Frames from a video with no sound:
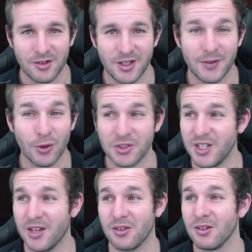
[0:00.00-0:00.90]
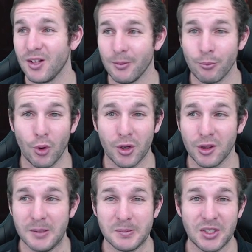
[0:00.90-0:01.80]
If not death, broken
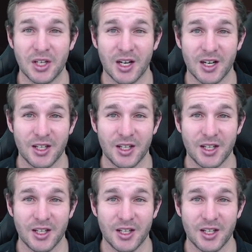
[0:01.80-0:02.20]
limbs that you can't